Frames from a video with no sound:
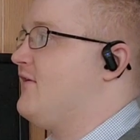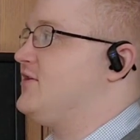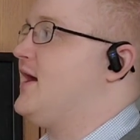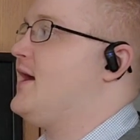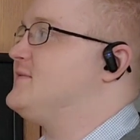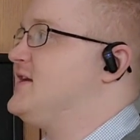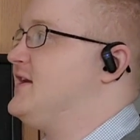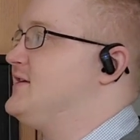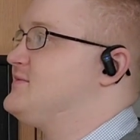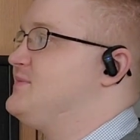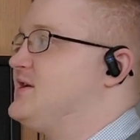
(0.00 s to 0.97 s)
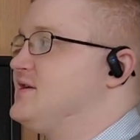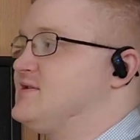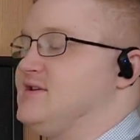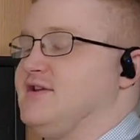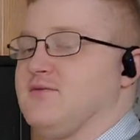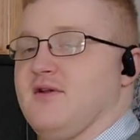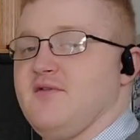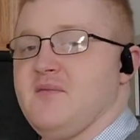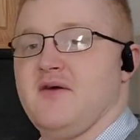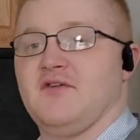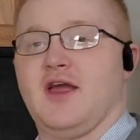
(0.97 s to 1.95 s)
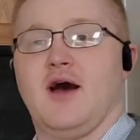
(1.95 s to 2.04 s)
7 times 8 is because neither one of
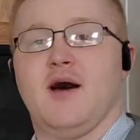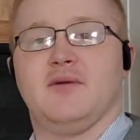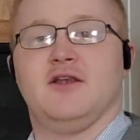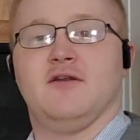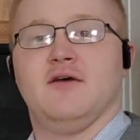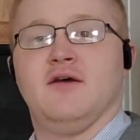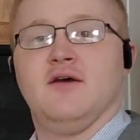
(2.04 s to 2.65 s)
them have a common,